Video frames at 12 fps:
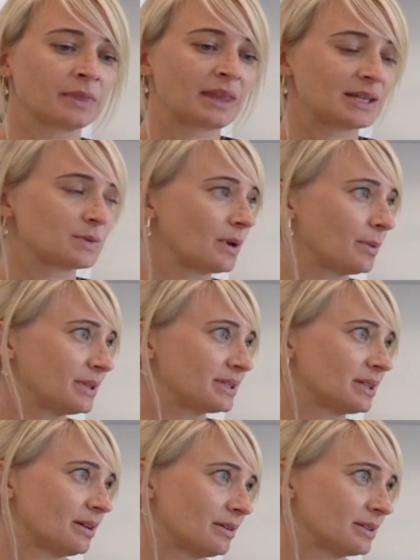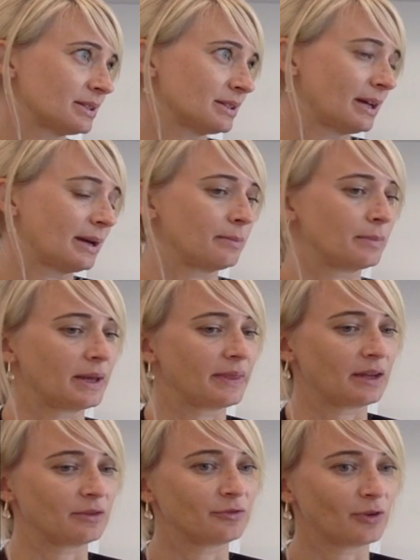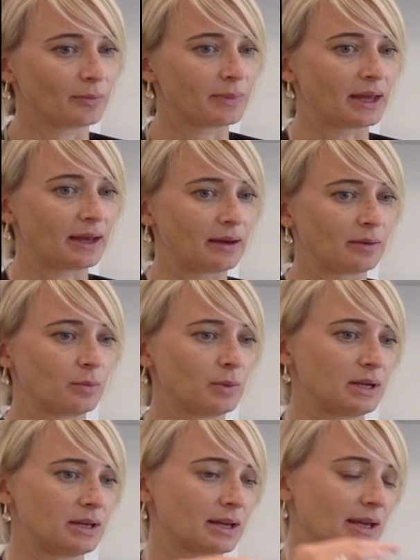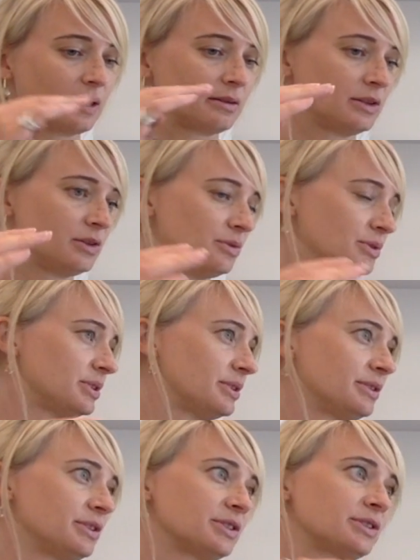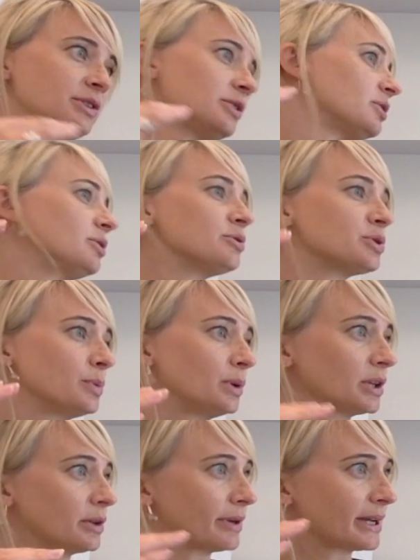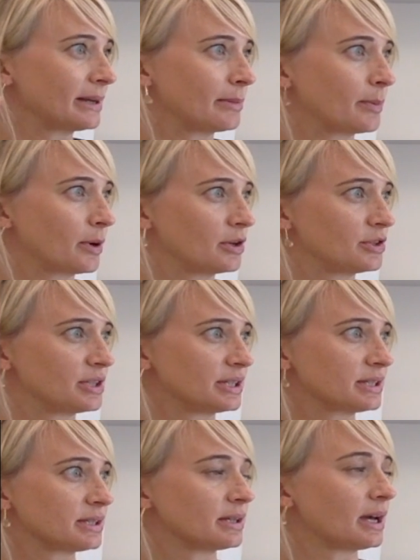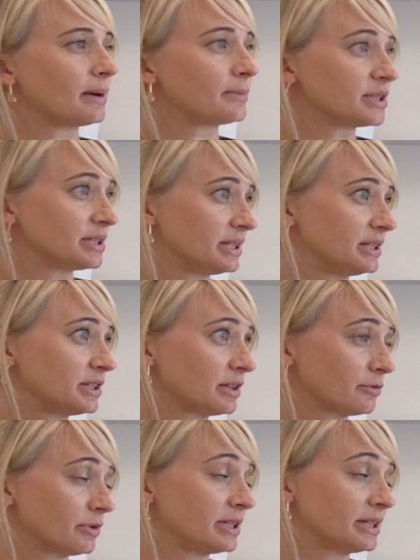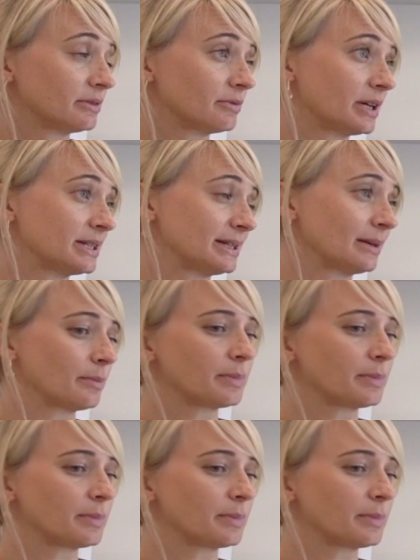That's where we start, and then from there we again use just usual curriculum approaches to teaching of reading and writing.